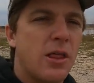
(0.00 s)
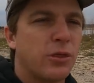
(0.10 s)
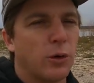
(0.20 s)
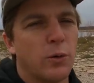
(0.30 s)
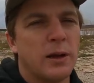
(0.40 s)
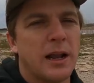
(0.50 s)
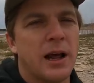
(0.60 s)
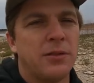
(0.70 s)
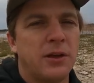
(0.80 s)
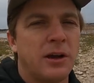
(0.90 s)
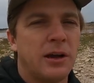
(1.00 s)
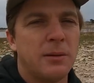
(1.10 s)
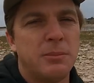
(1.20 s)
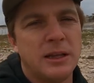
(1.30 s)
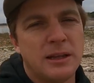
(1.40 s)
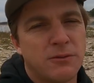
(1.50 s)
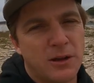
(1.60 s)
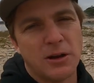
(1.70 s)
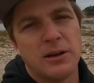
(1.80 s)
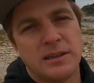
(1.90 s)
throwing it out there and being
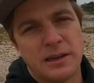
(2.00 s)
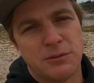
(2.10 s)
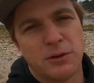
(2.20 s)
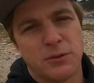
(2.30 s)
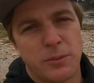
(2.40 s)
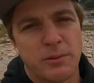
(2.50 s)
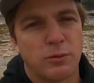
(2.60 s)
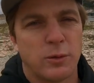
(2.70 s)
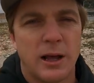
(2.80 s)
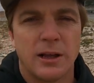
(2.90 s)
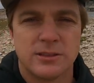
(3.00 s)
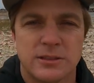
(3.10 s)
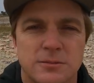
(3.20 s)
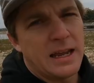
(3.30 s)
very different from everyone else.